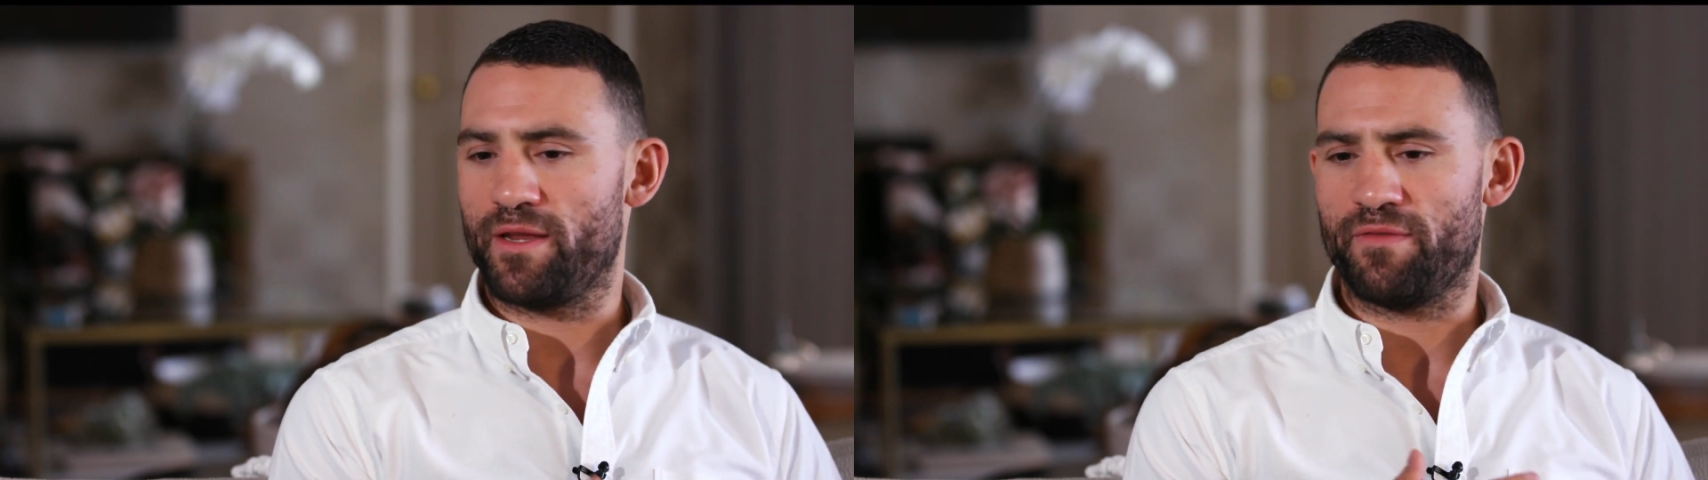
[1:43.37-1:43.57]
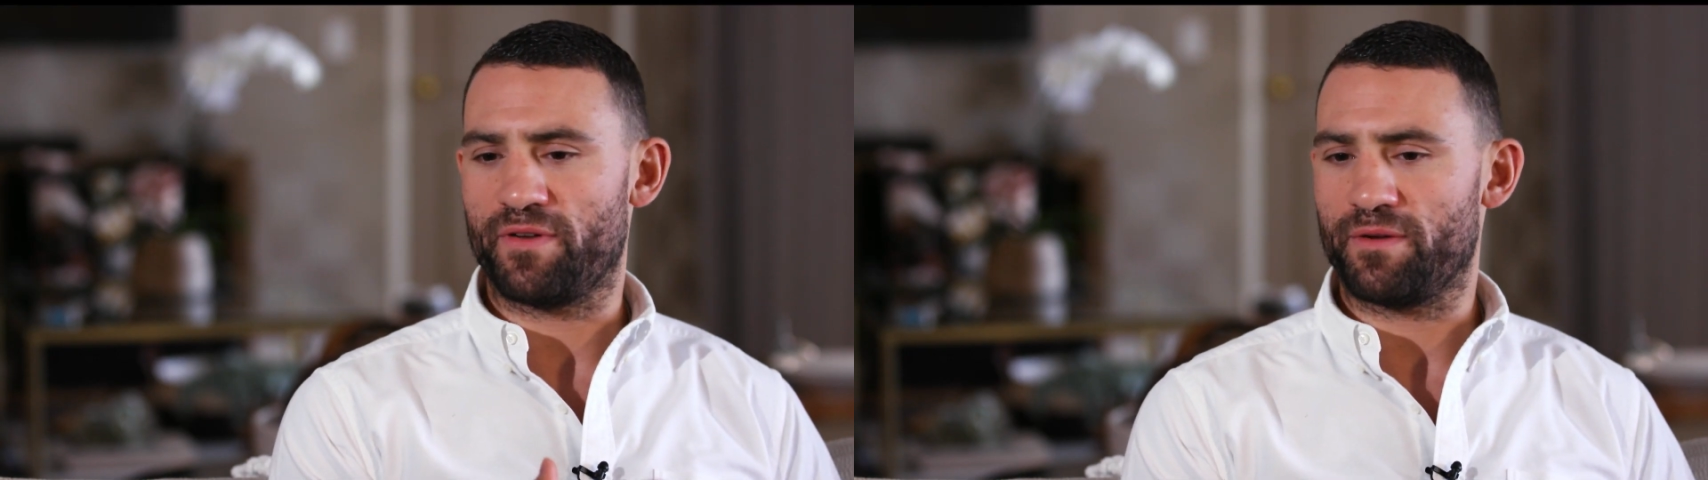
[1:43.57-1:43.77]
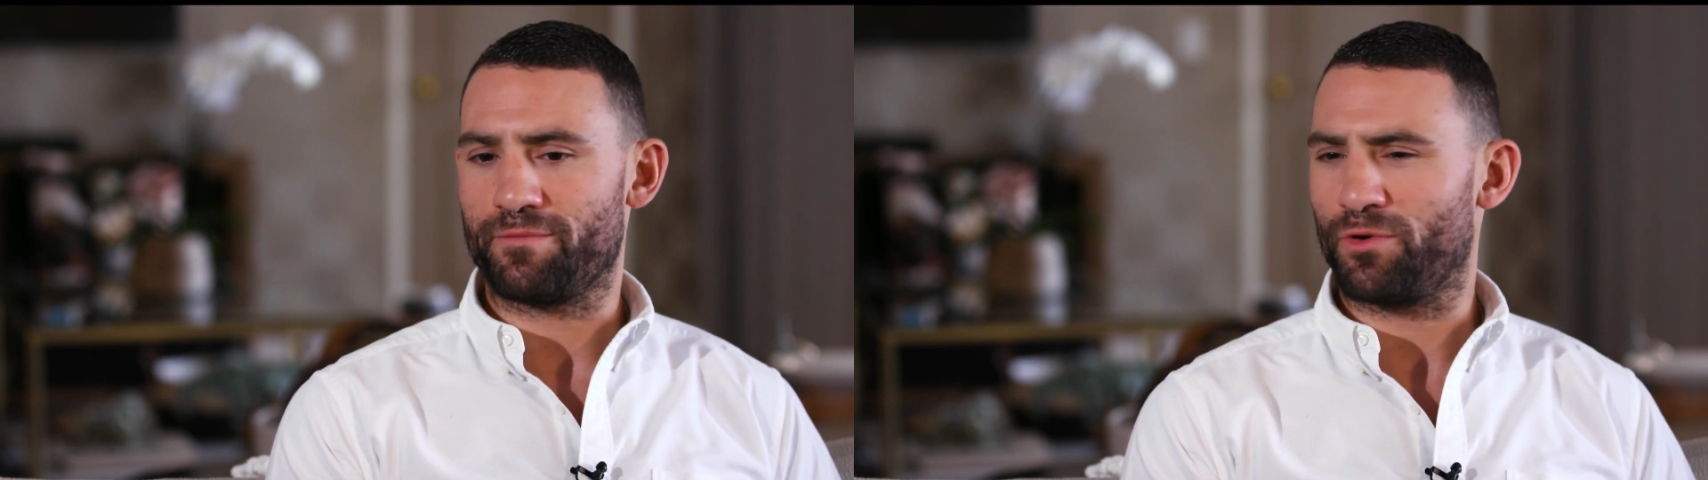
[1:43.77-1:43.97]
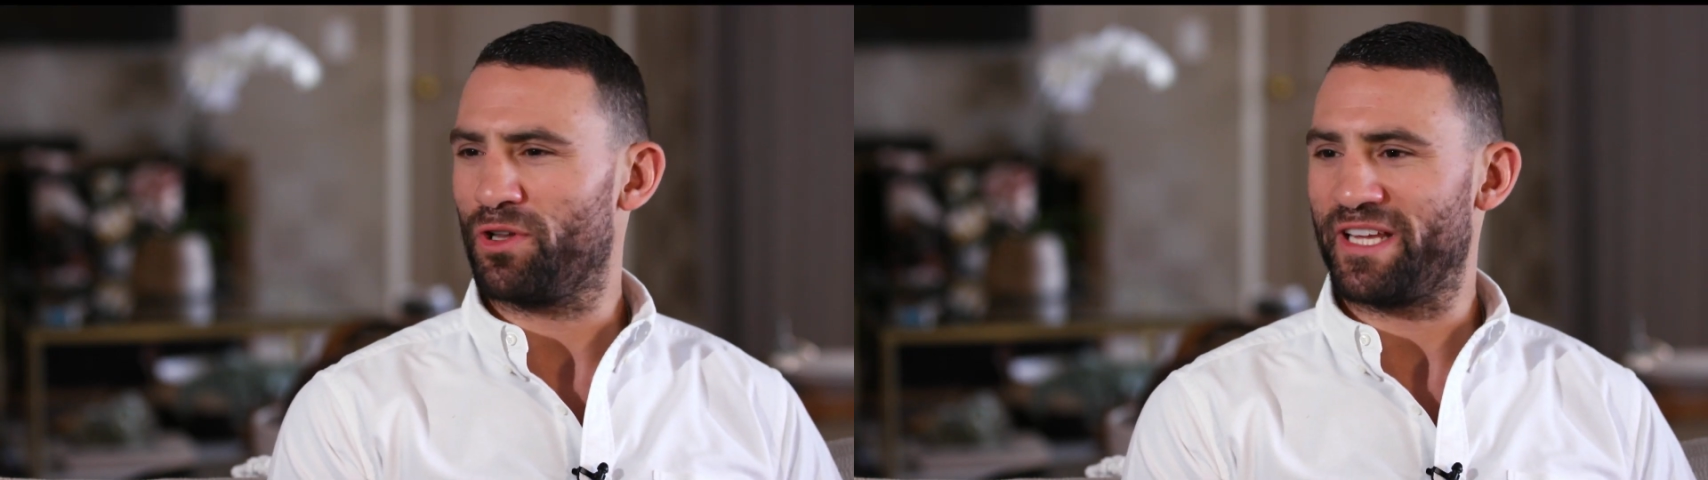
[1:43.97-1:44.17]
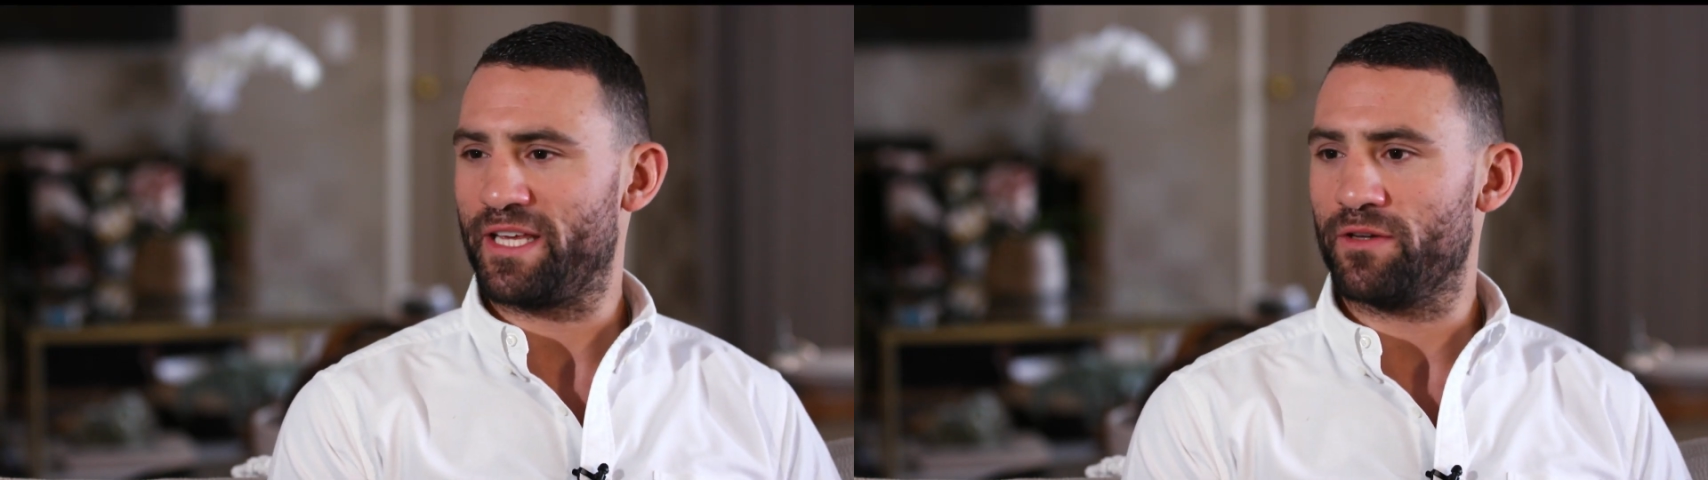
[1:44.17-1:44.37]
even
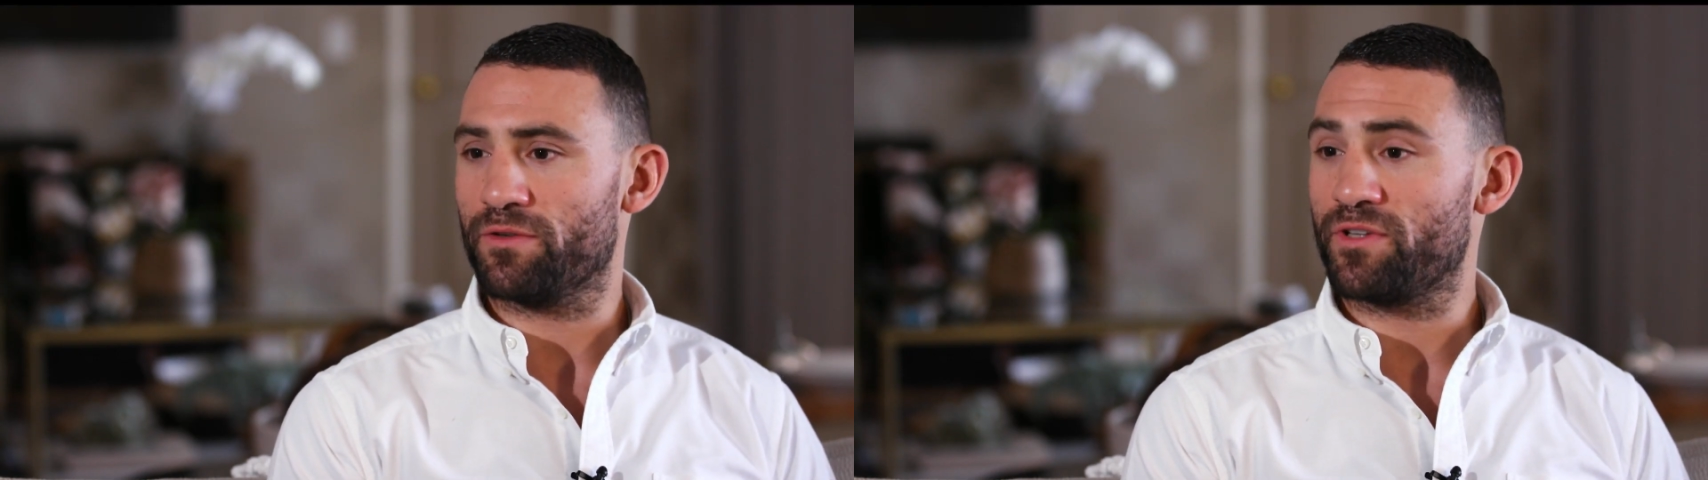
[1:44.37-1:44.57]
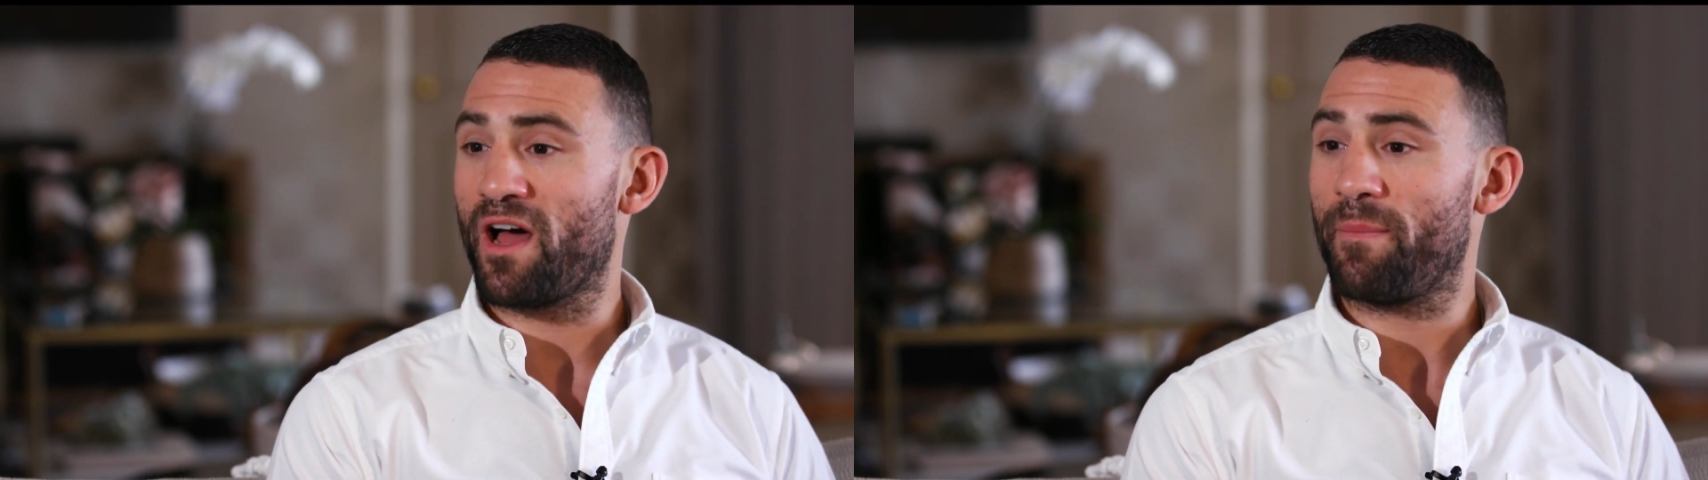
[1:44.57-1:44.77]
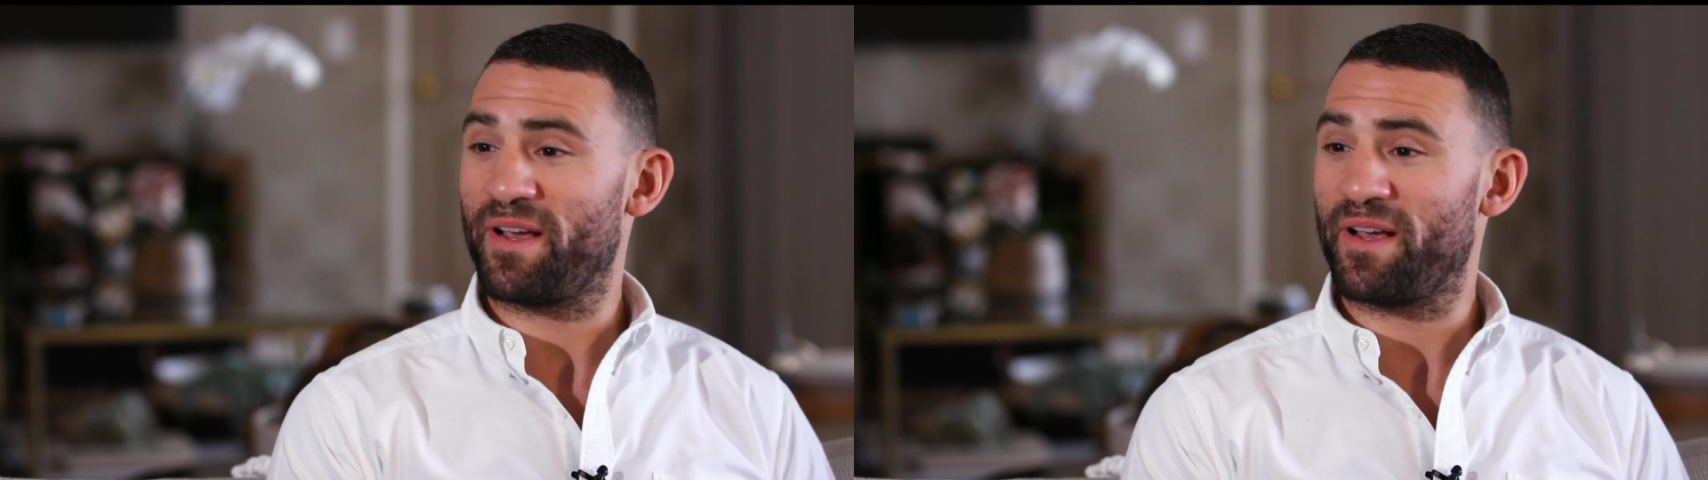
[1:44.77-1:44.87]
really healed up,